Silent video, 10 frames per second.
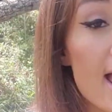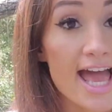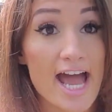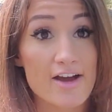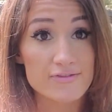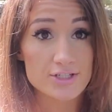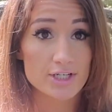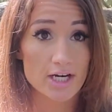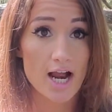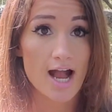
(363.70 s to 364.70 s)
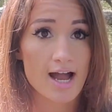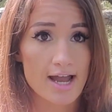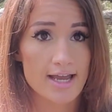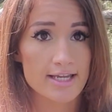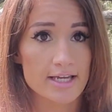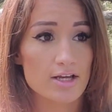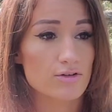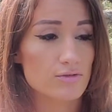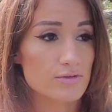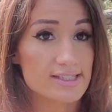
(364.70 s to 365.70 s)
after I
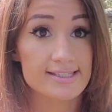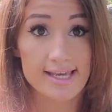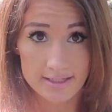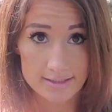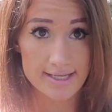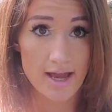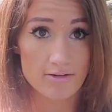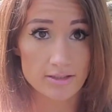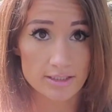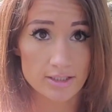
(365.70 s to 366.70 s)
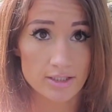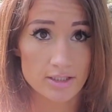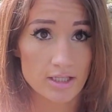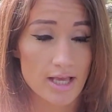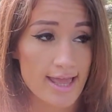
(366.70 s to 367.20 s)
settled down a little